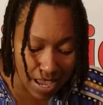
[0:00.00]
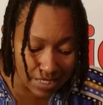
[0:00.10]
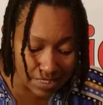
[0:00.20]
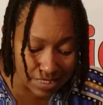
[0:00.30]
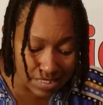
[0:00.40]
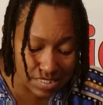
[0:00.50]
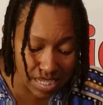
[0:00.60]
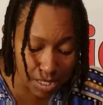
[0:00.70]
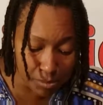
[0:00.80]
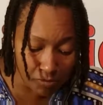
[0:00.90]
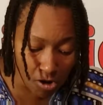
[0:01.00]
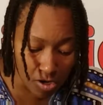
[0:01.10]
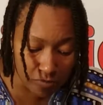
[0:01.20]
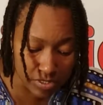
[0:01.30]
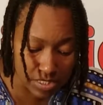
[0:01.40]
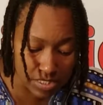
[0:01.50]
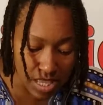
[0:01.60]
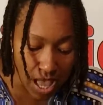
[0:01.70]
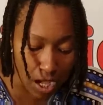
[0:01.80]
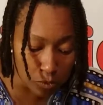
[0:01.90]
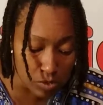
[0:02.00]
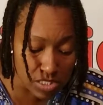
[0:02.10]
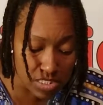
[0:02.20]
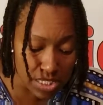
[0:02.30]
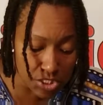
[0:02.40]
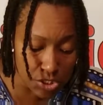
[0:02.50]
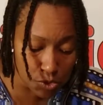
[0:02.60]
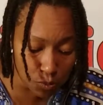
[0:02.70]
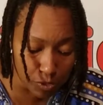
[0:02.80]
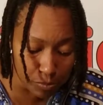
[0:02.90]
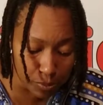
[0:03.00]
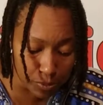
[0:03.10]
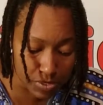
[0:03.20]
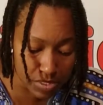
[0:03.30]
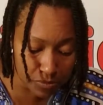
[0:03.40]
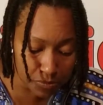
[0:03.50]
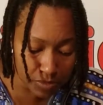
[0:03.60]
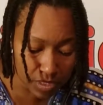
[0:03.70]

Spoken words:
And in the time of harvest, I will say to the reapers,